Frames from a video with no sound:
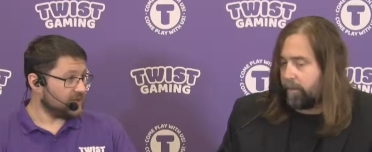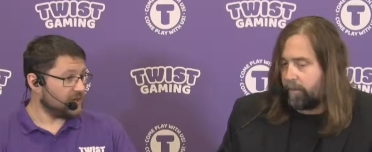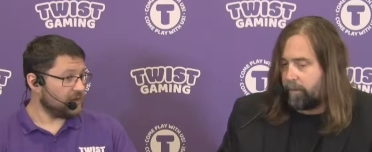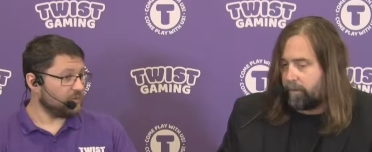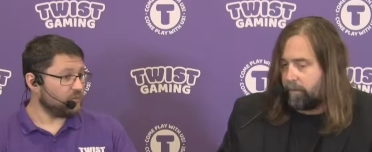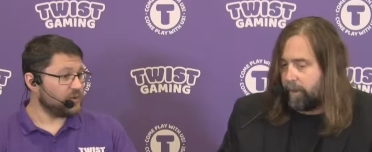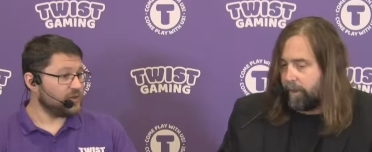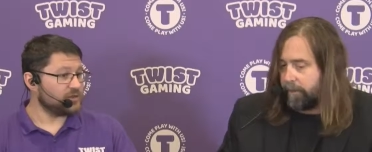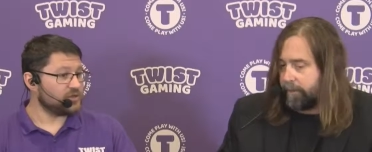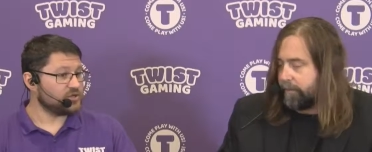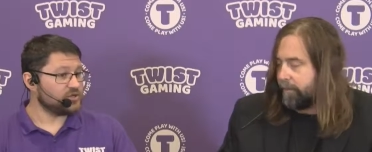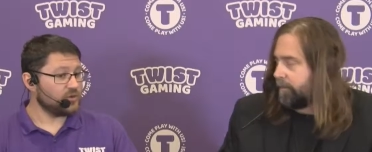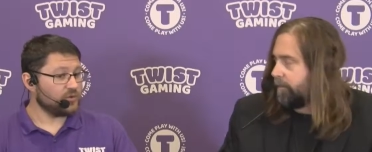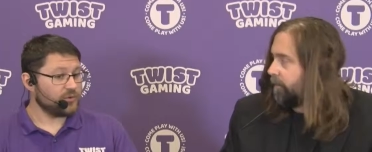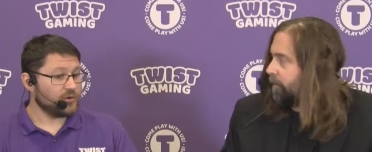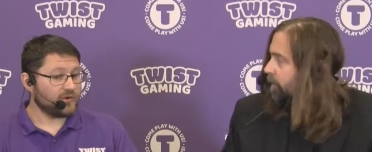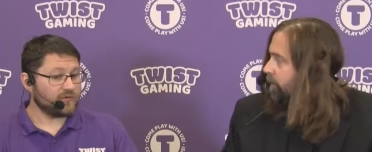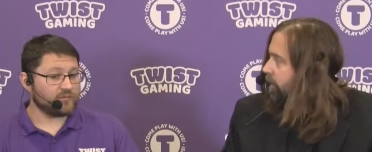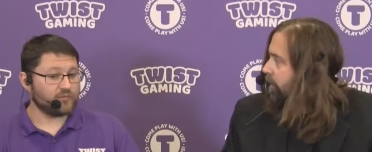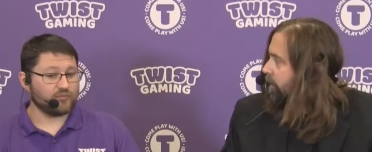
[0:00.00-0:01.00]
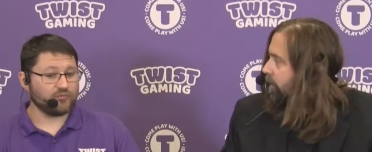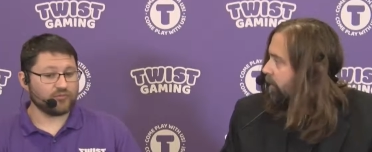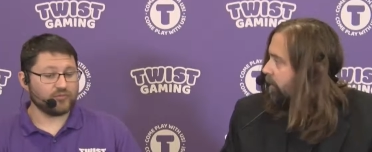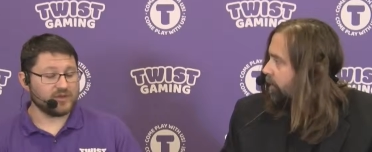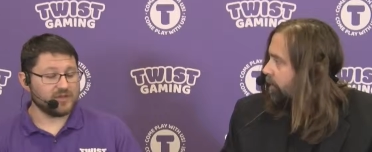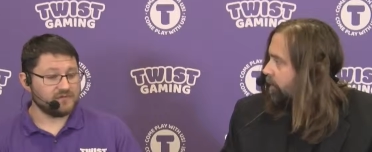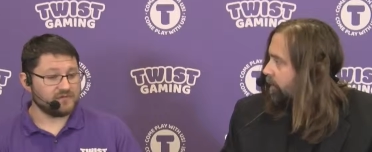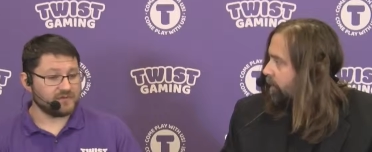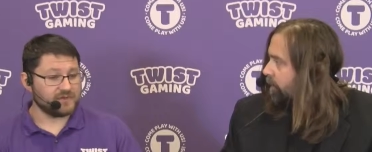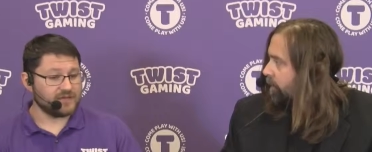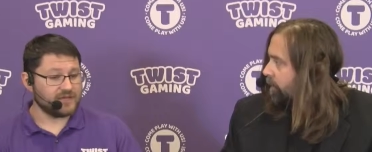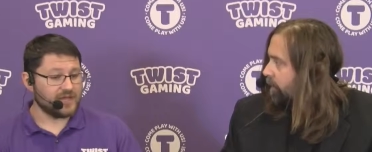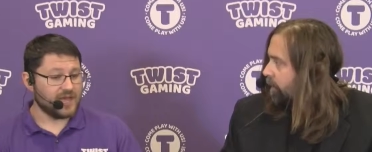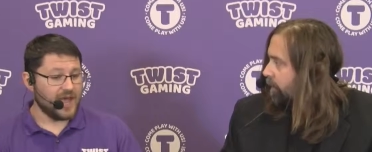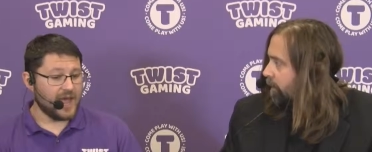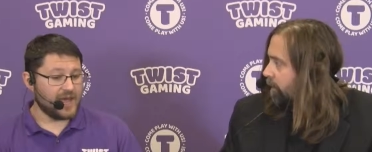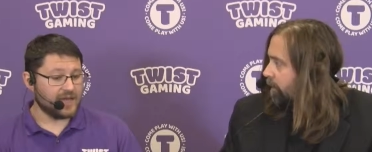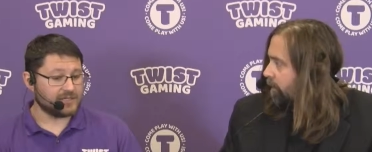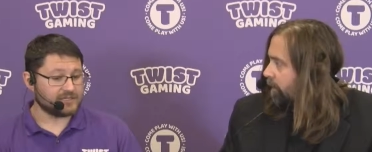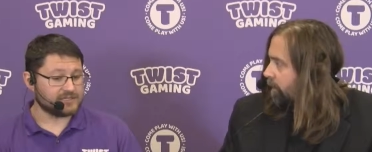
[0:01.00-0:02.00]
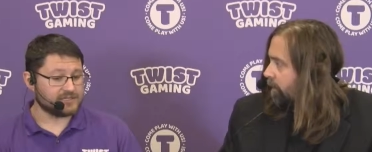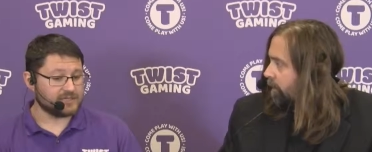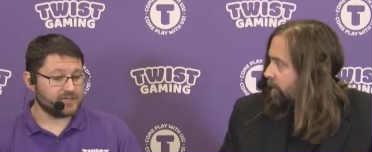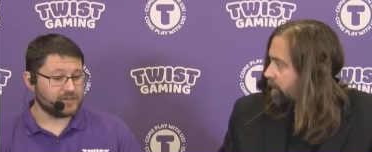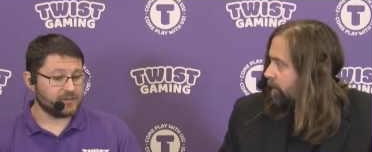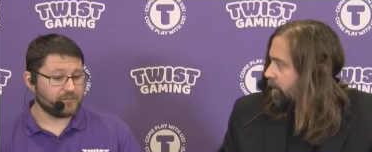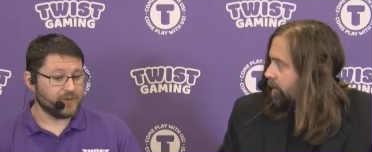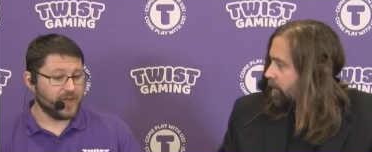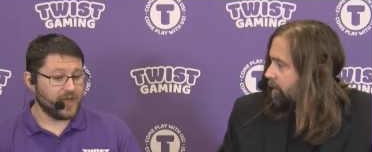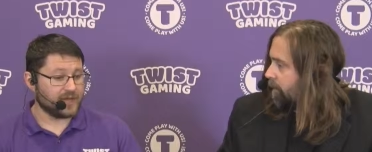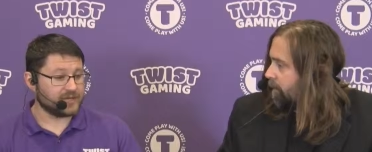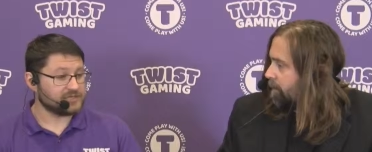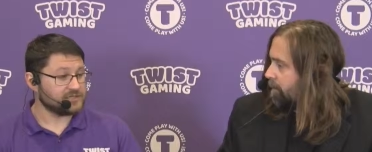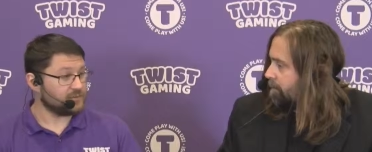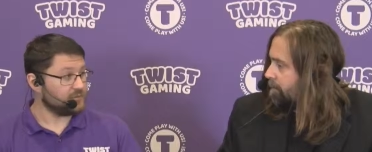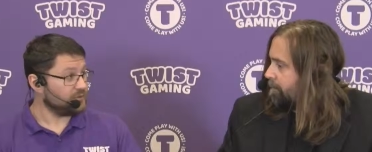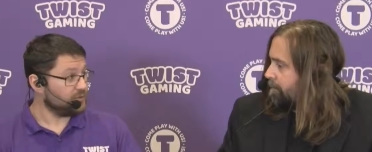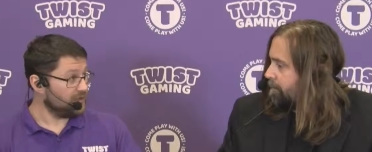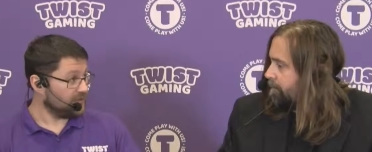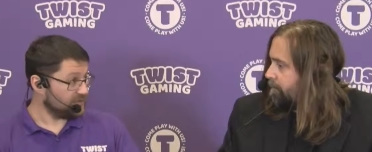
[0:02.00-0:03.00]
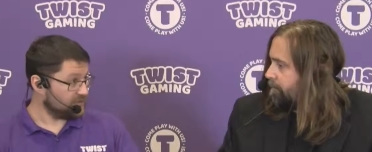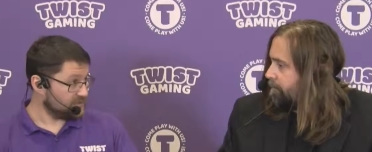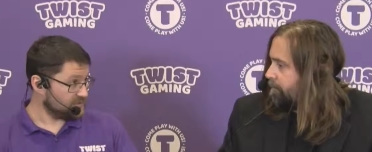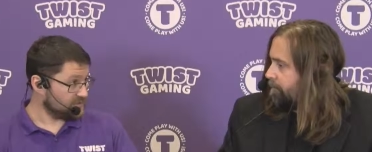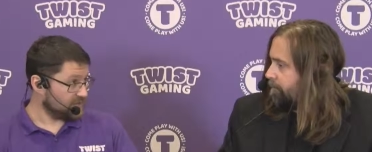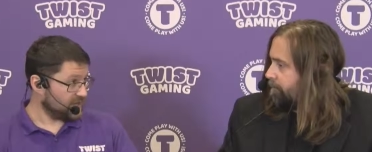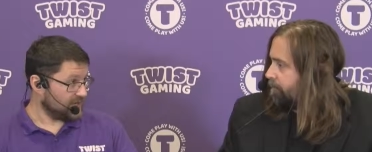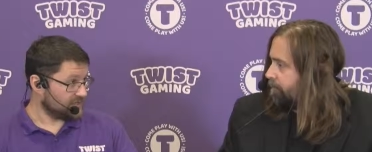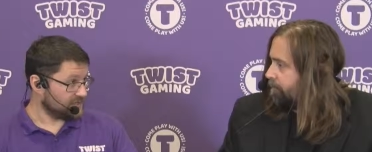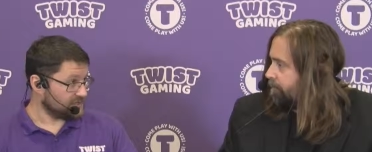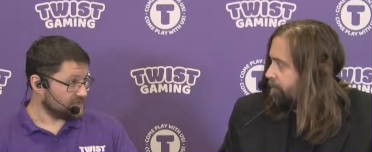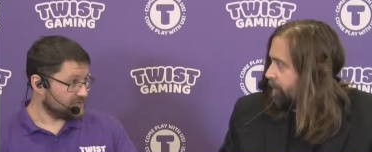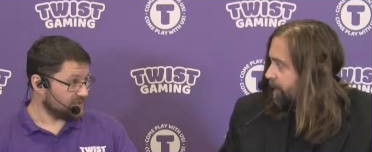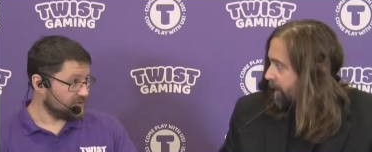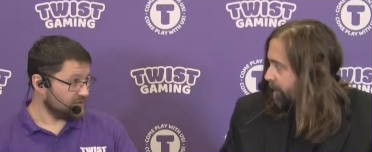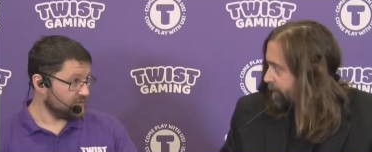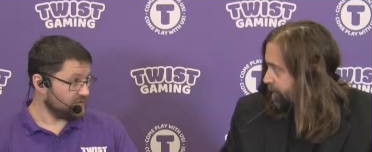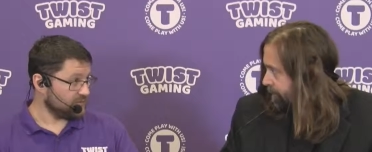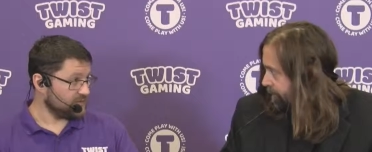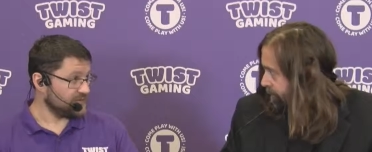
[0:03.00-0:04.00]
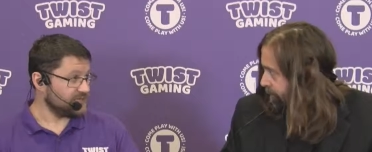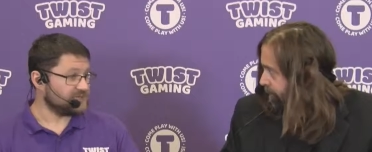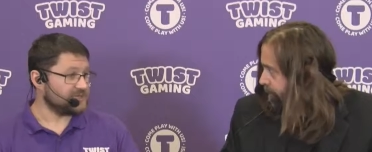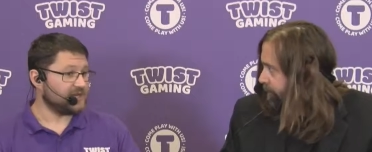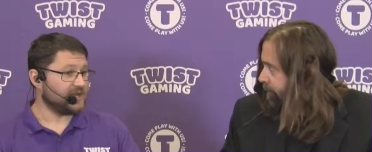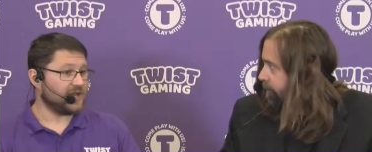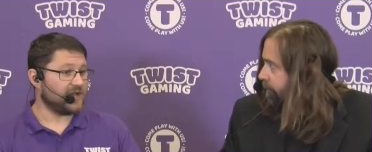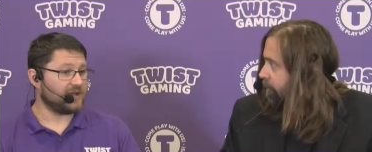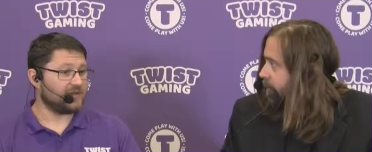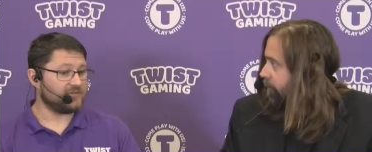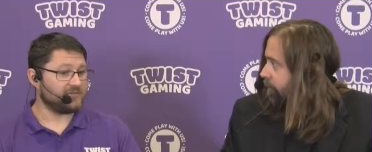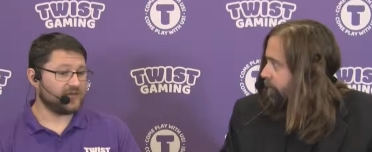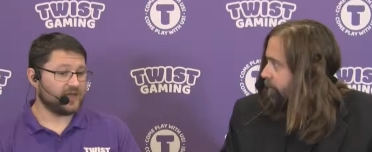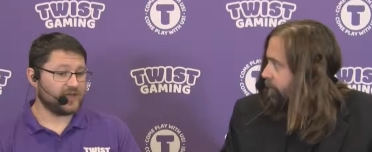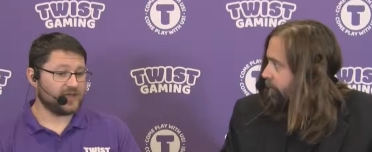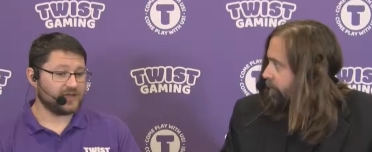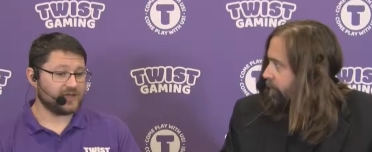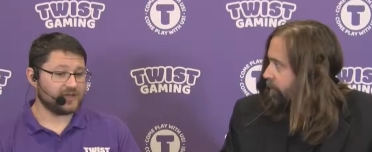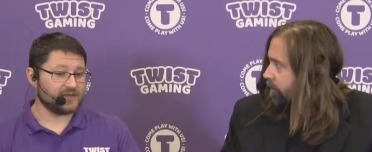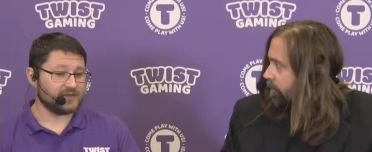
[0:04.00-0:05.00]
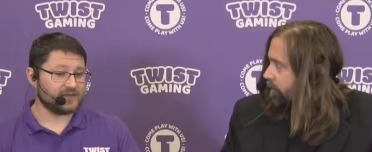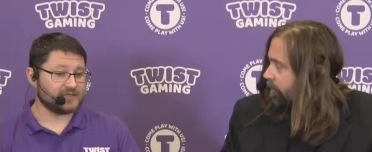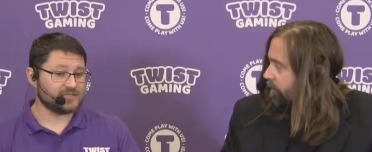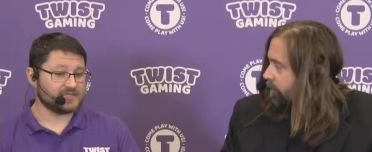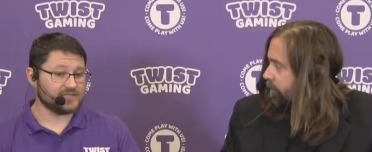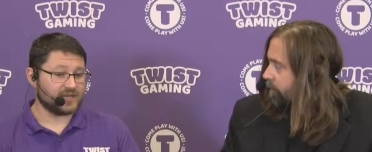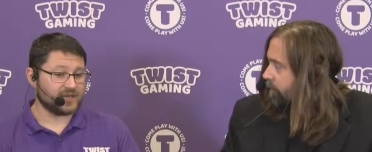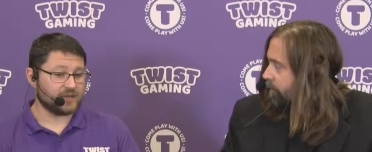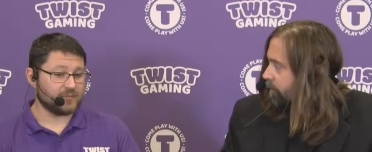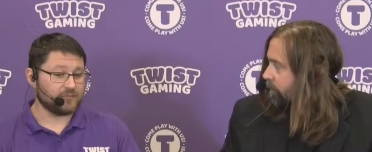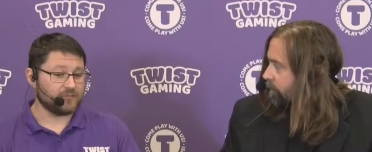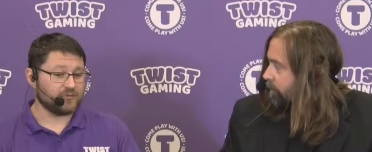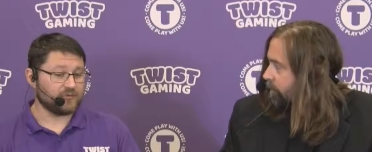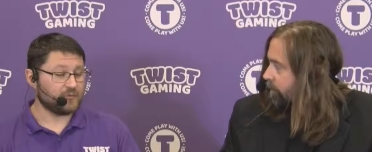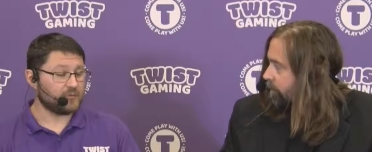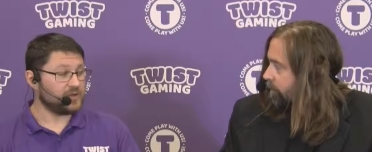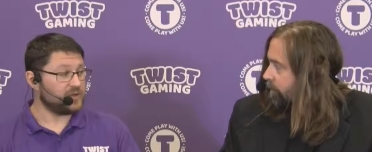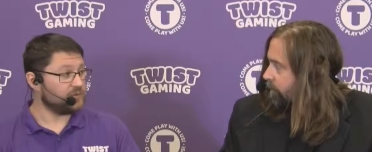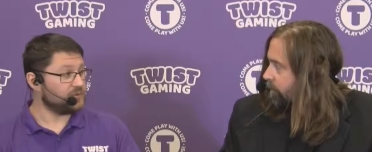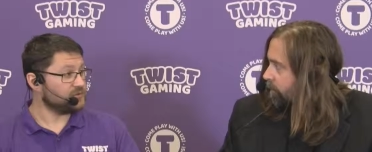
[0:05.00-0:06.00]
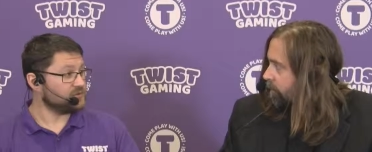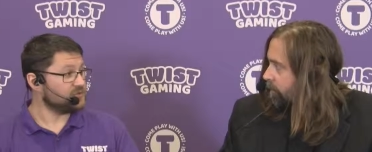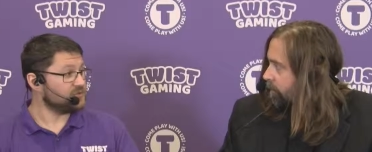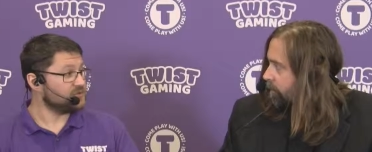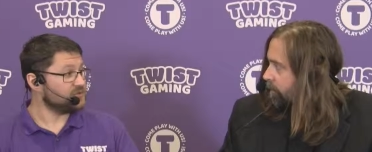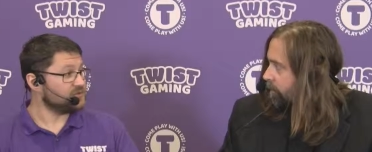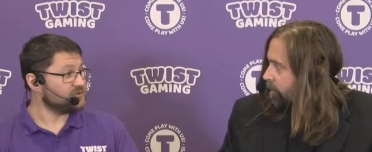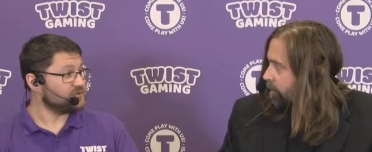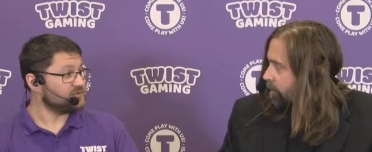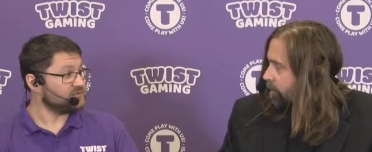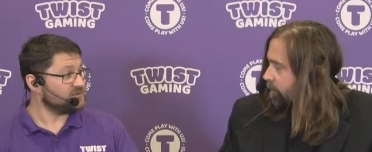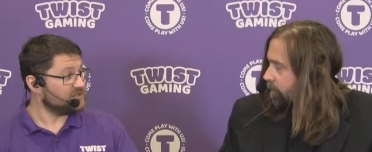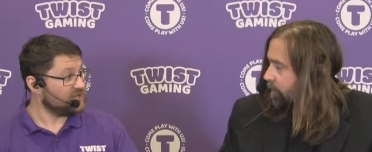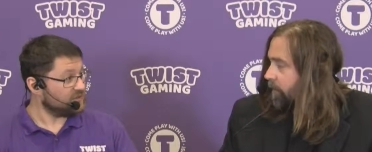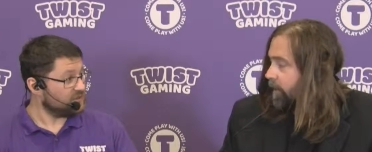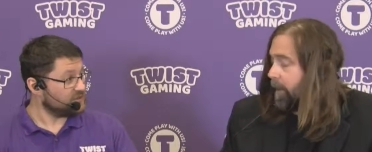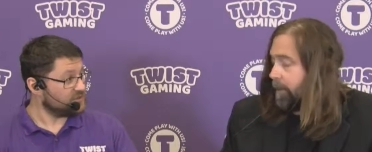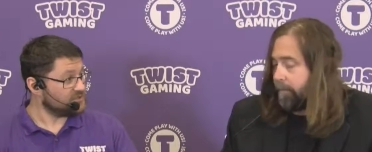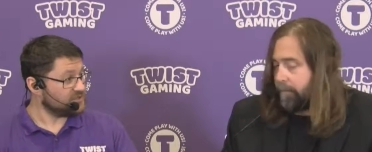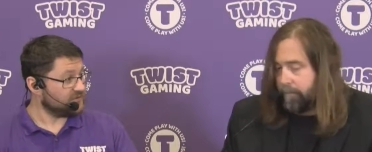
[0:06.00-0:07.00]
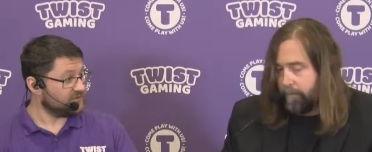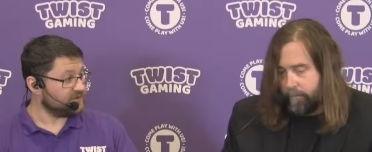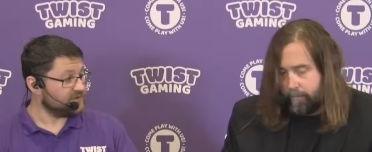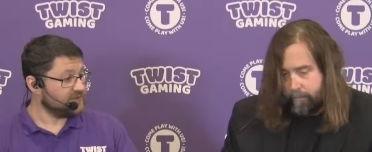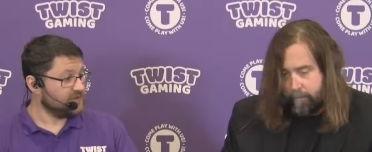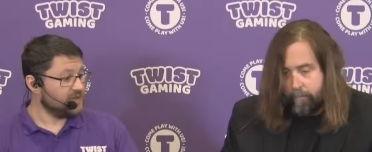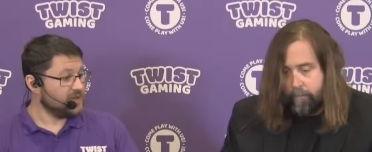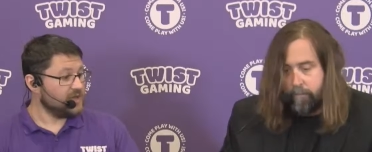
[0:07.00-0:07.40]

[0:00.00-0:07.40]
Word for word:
Speaker 1: Uh, we showed it off briefly at uh, PAX Unplugged this past year. Yep. We did have uh, a setup for people to do some demos yep. of it,